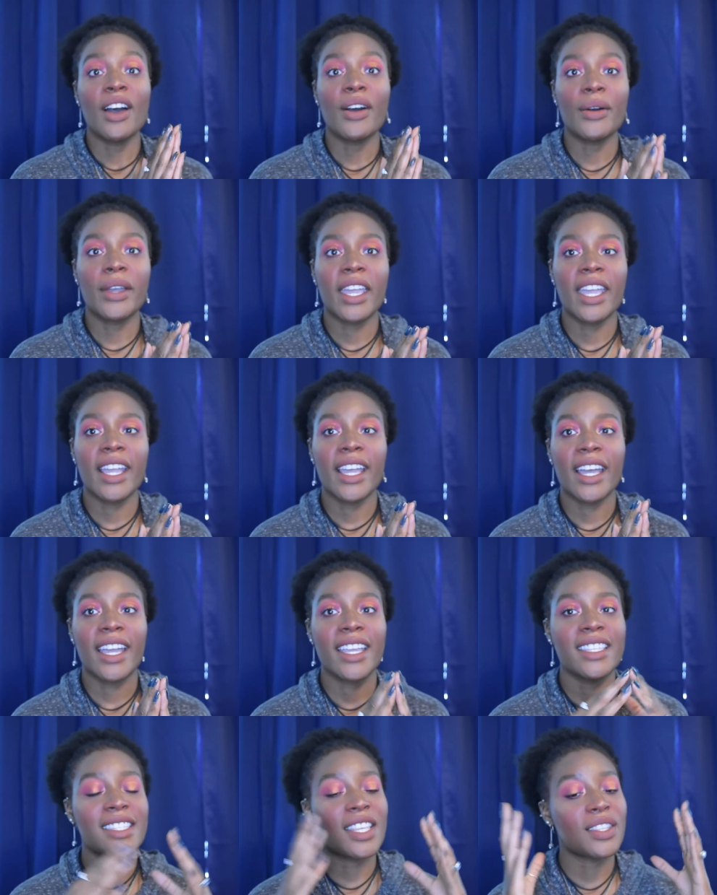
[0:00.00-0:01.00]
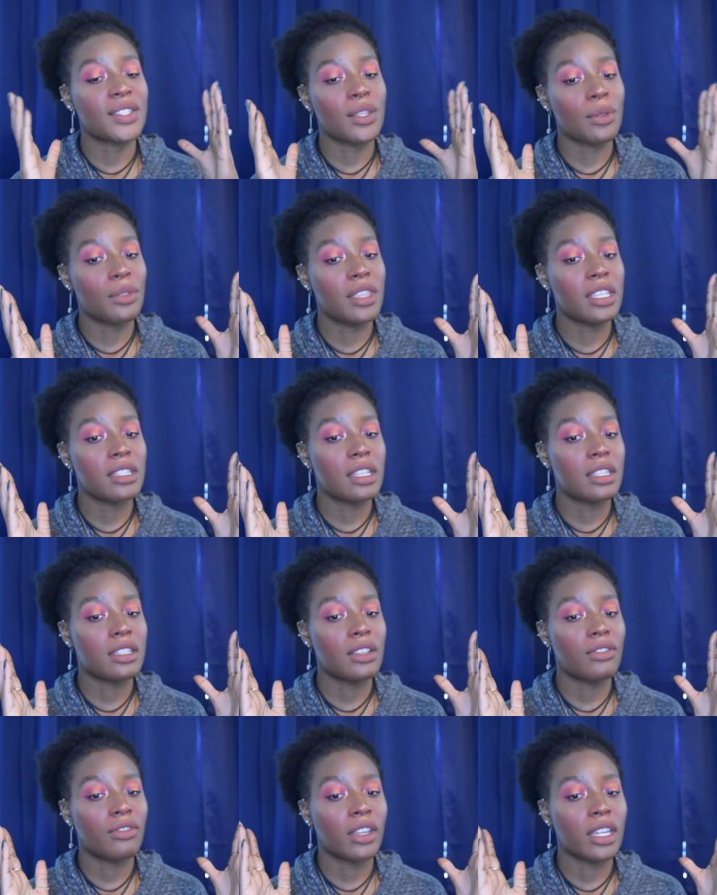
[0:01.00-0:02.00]
Okay guys, so this is
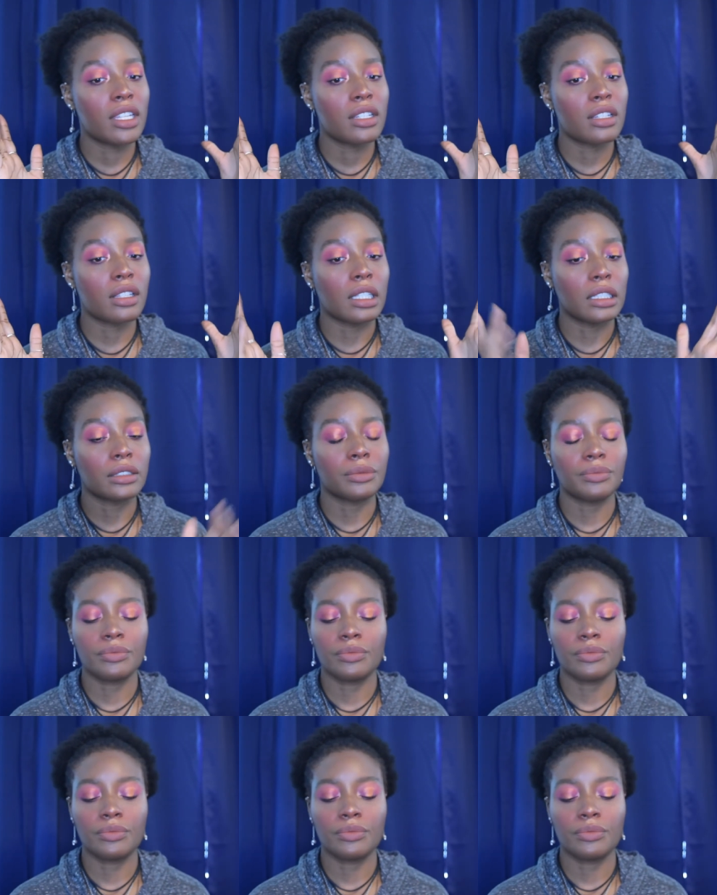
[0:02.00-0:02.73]
the finished look.